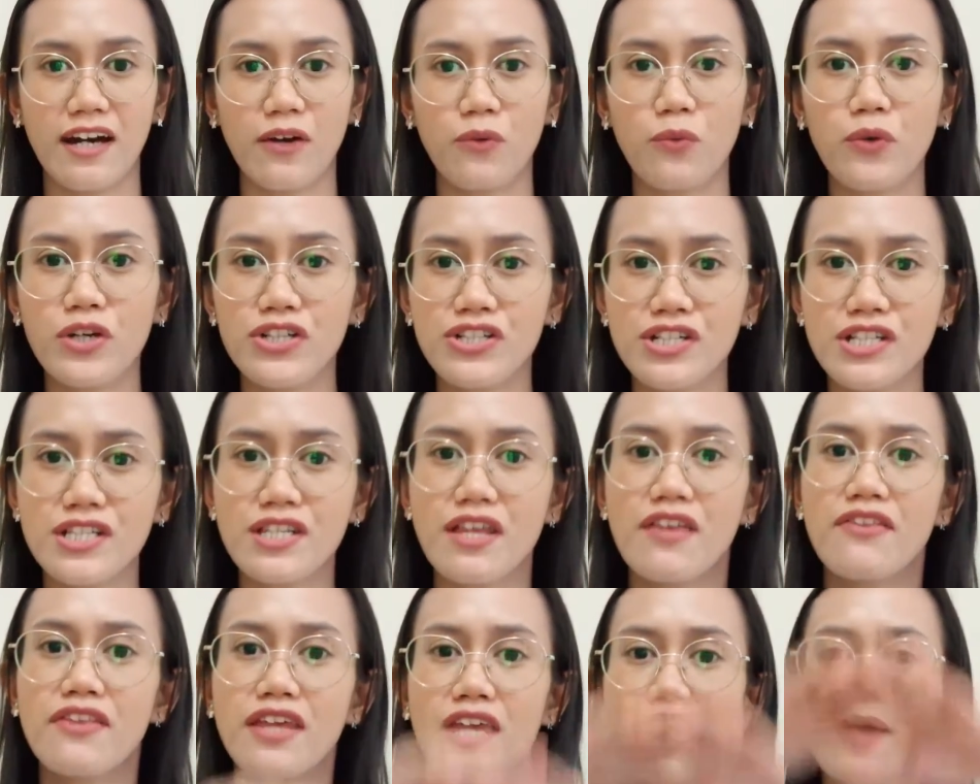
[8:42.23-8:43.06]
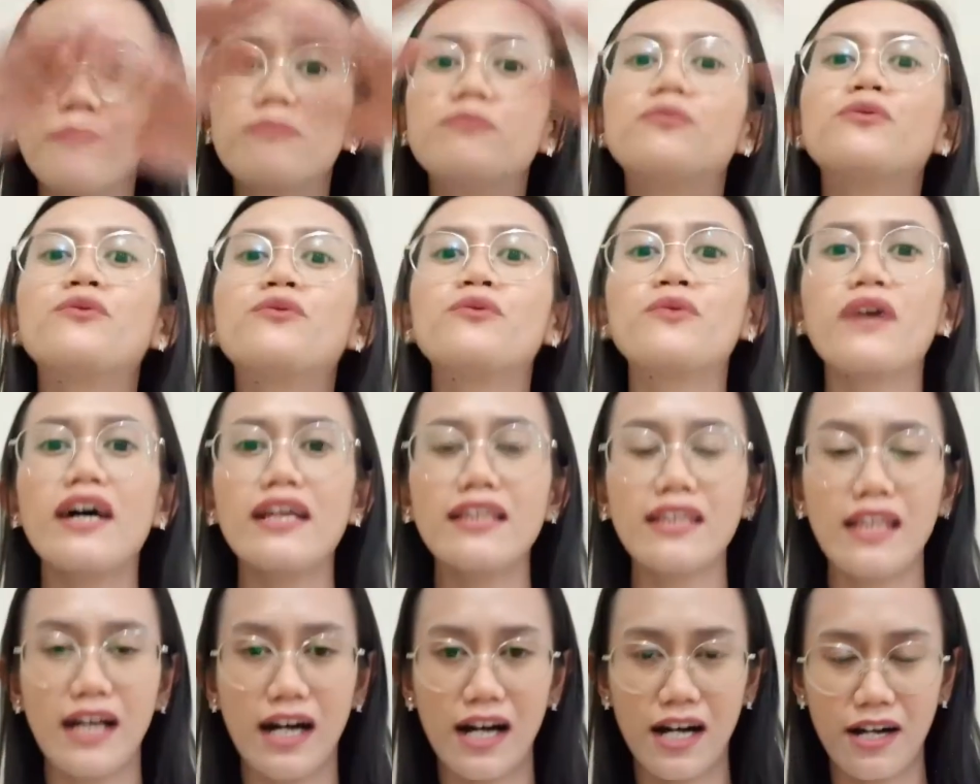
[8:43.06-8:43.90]
which is the
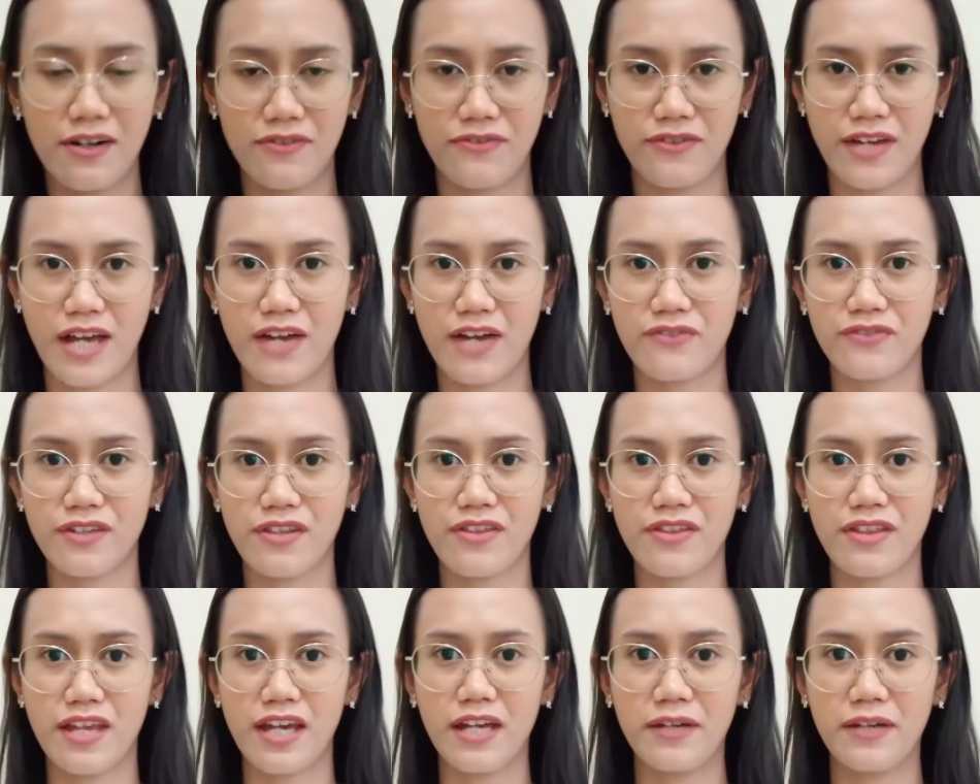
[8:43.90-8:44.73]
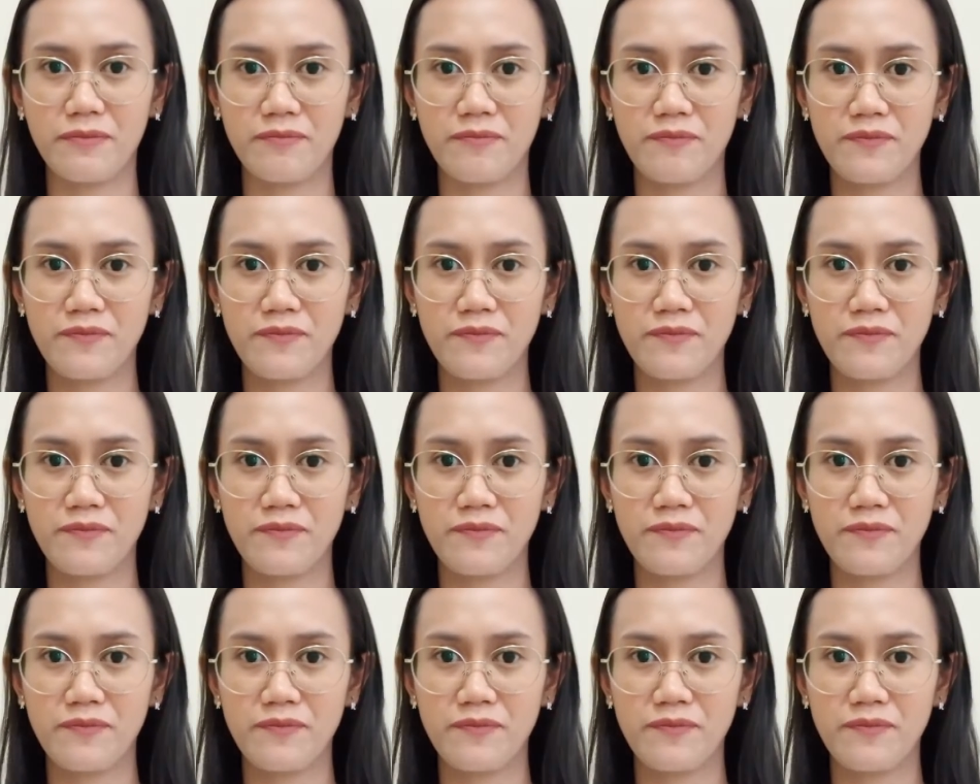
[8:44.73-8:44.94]
umbrella of everything.